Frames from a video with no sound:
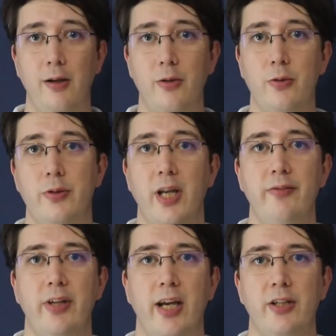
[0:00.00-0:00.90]

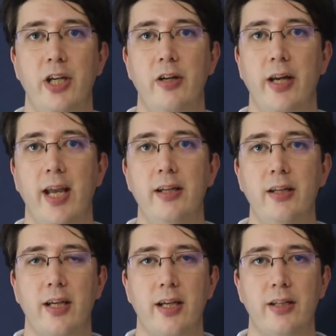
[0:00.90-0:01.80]
David Hatch here
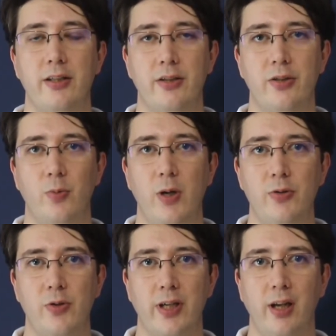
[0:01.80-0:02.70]
again, and
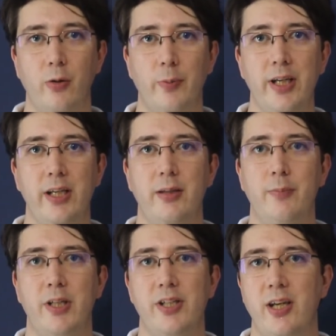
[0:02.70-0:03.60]
sweltering a little bit
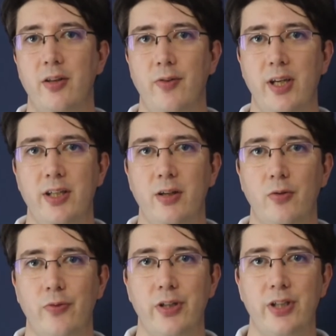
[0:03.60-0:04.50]
in my south facing
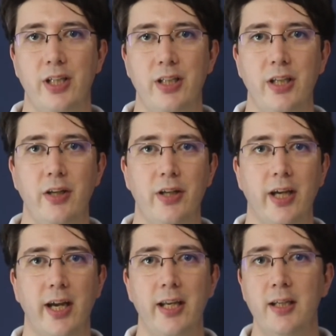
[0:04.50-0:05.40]
office in the
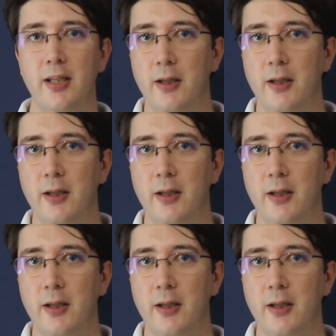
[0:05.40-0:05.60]
UK.